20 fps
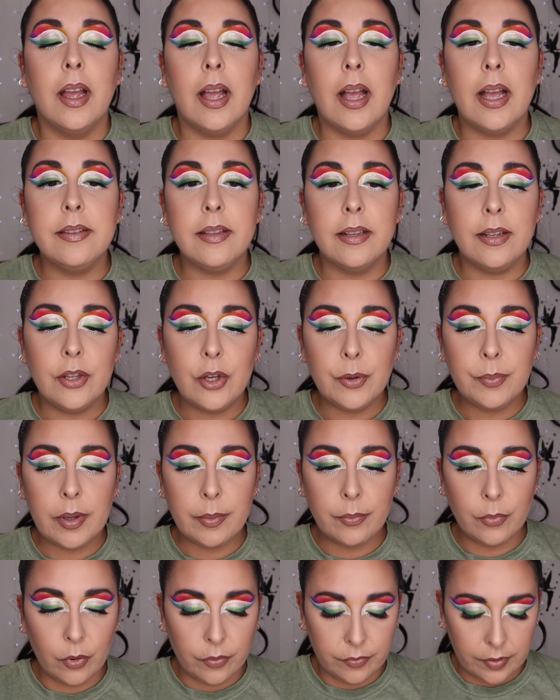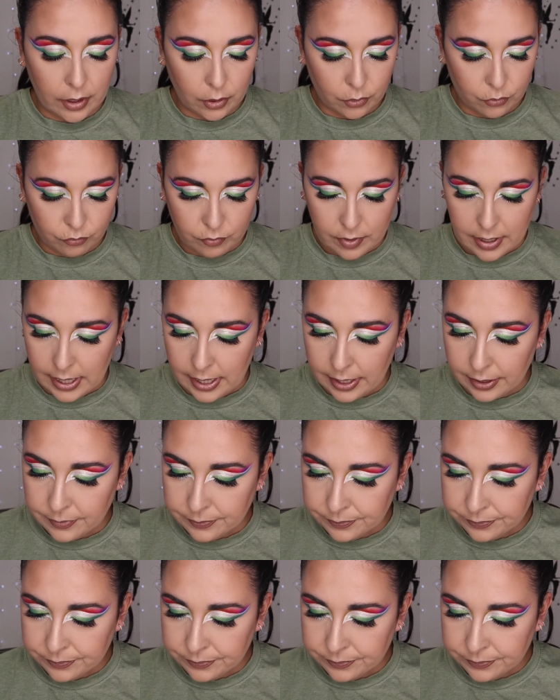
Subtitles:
Add a little bit more of that green,